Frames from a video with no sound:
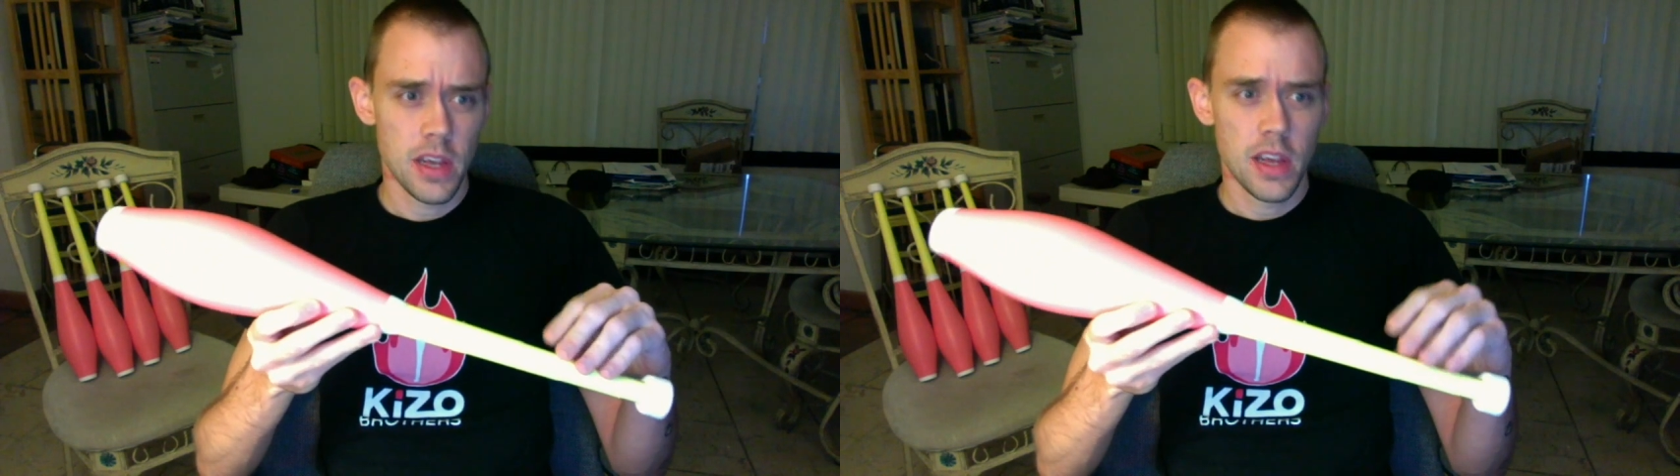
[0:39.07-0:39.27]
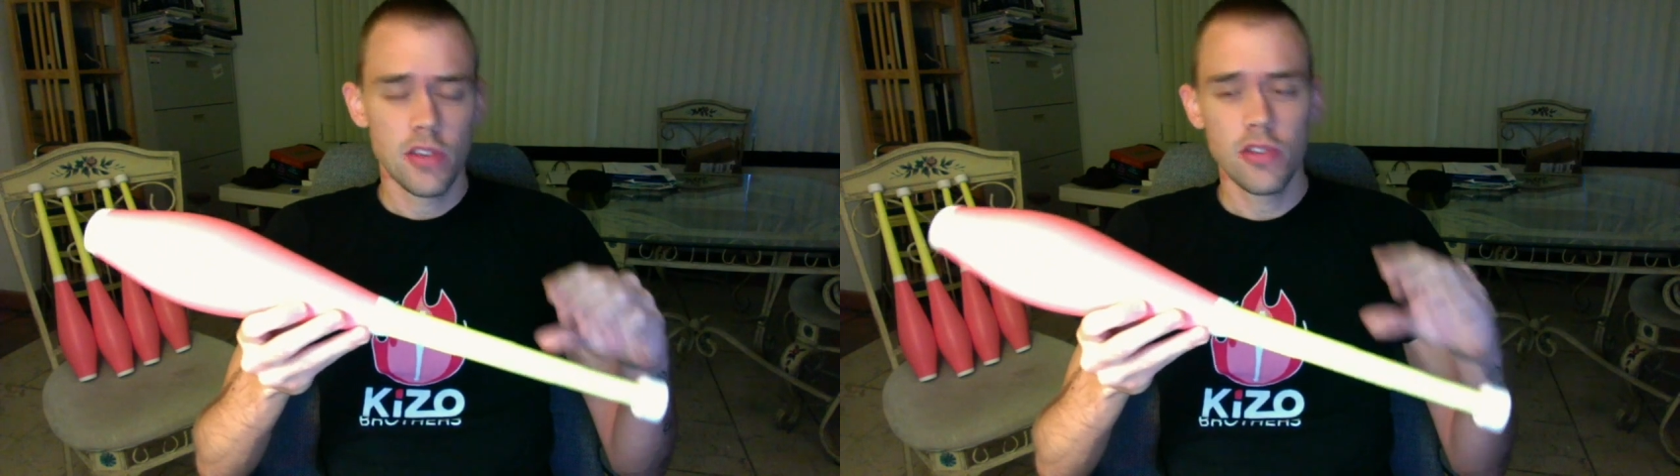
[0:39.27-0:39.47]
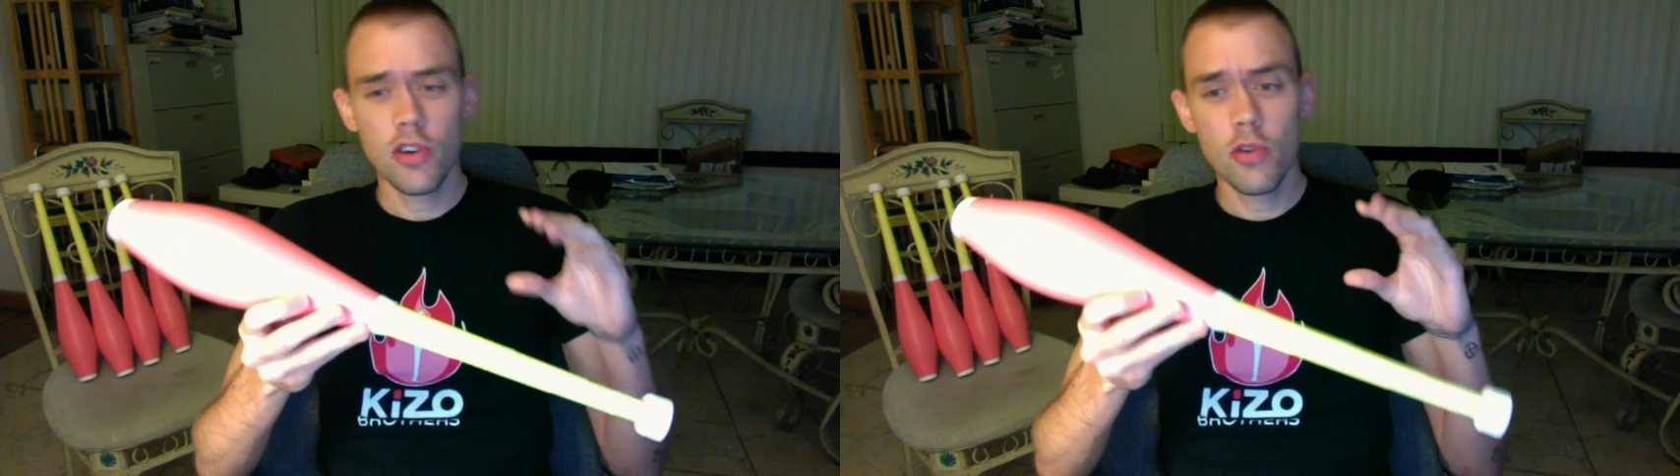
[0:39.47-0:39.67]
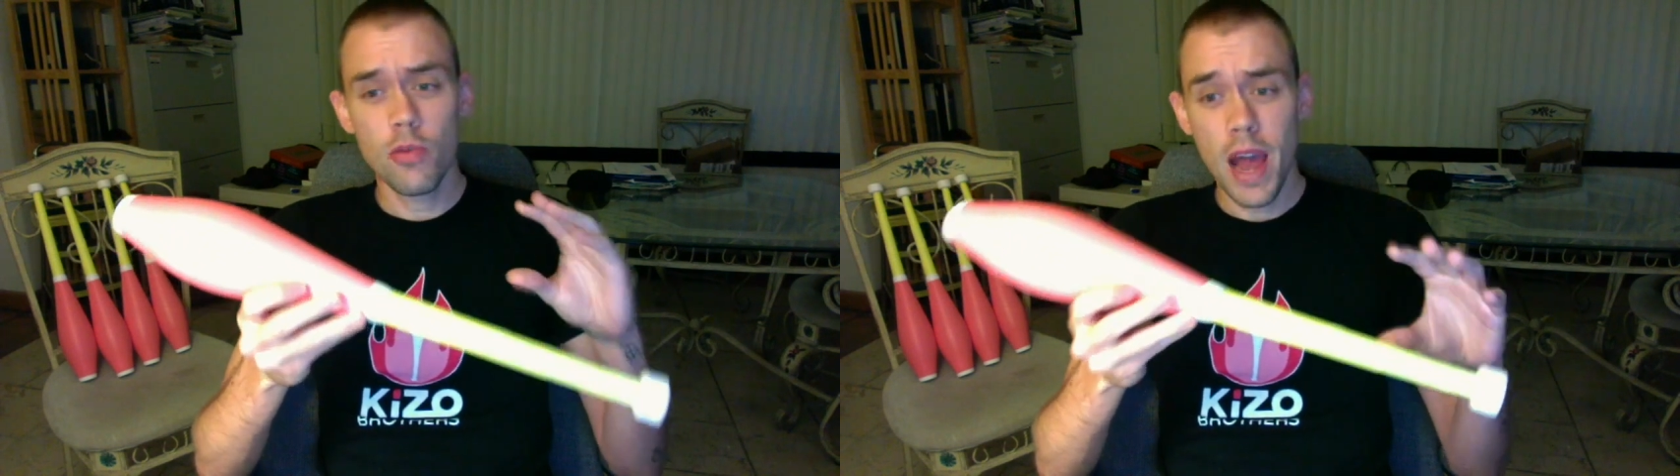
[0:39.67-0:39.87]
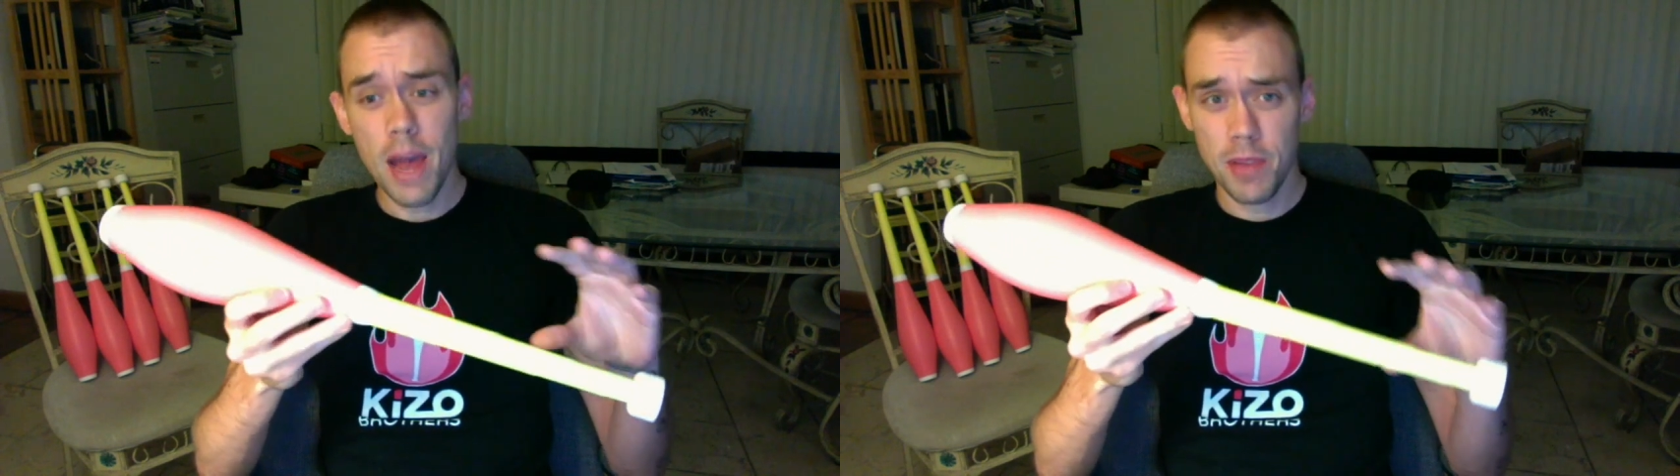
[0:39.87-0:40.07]
There's no
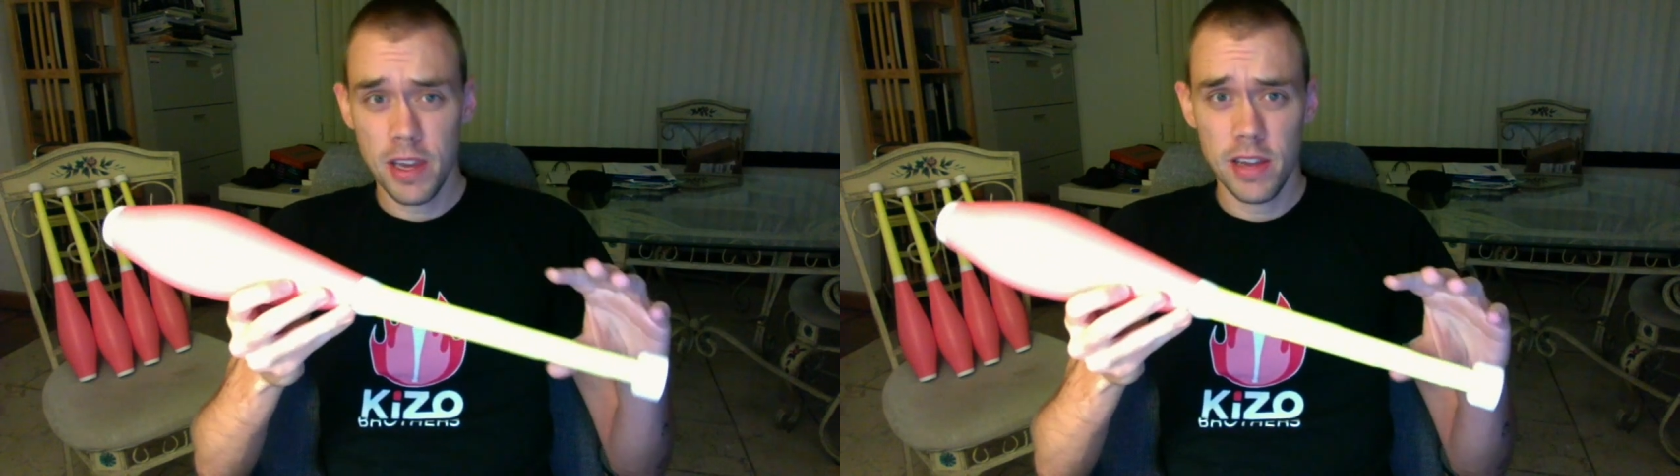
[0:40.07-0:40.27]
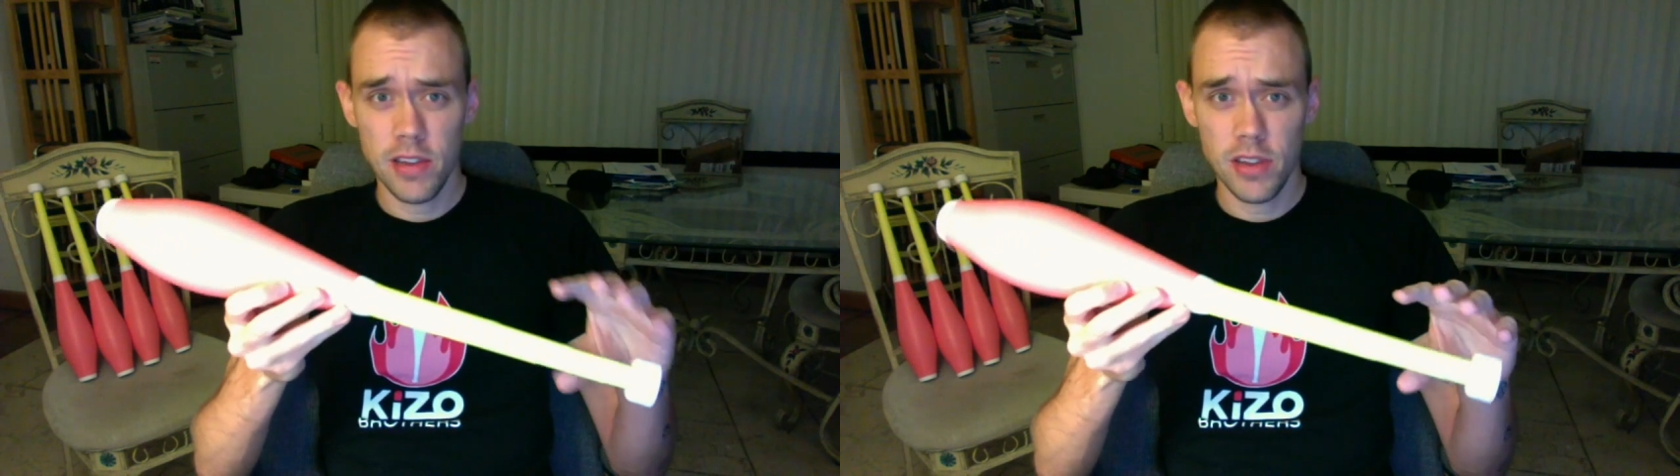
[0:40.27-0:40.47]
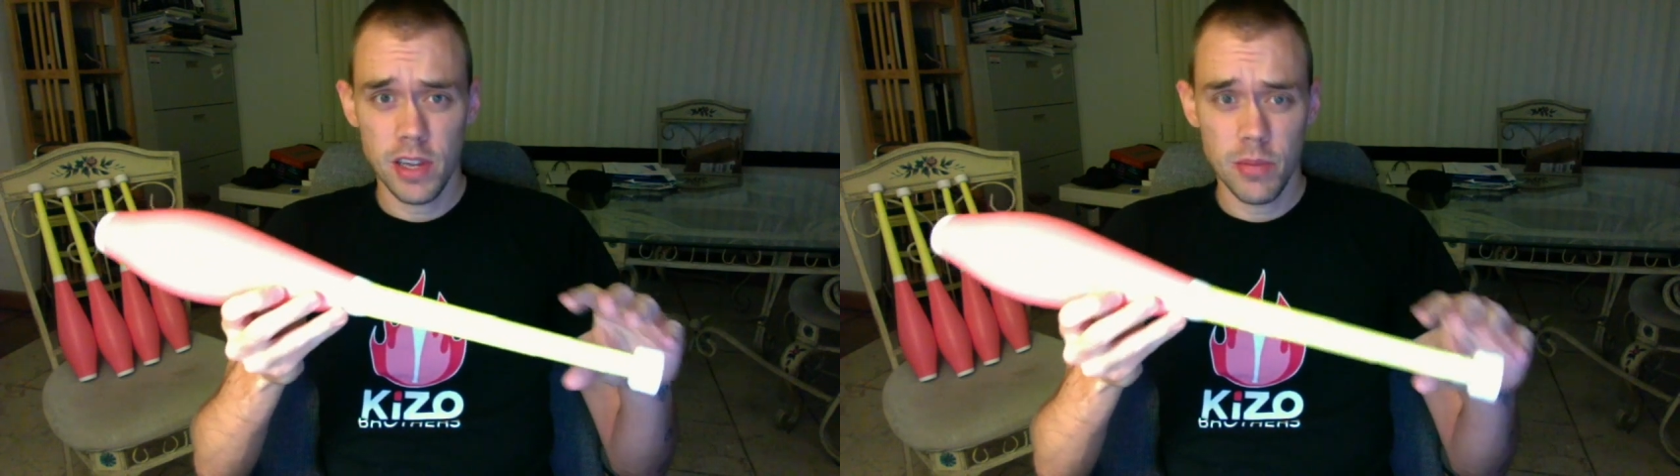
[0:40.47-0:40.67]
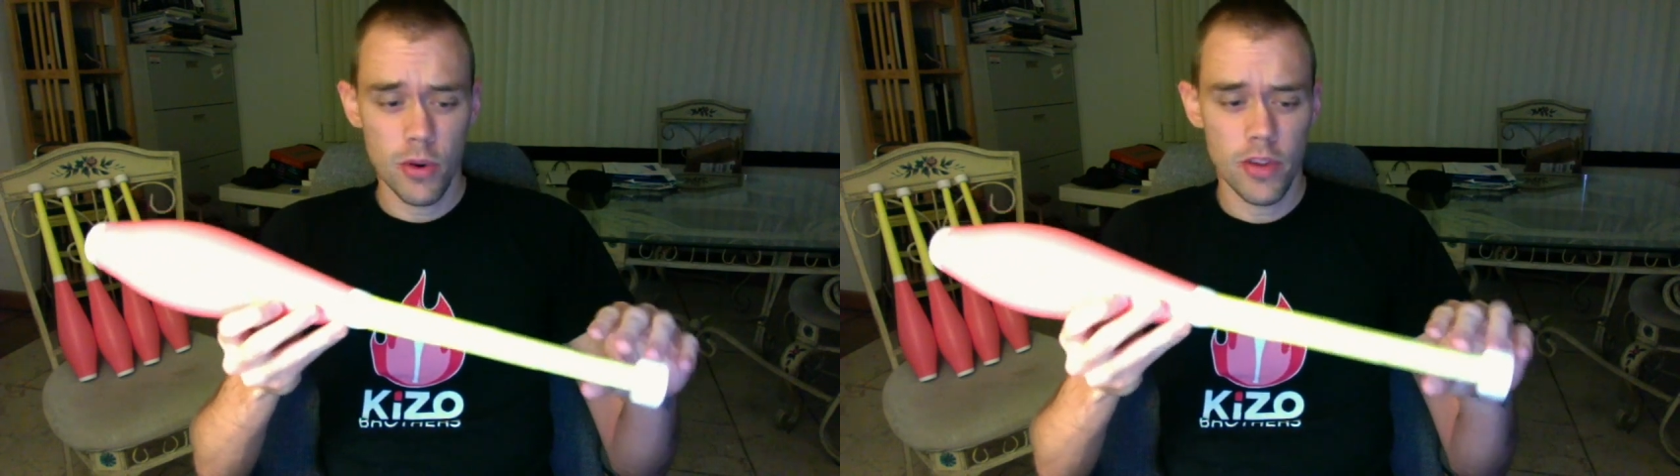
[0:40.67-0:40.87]
wrapped handle anymore.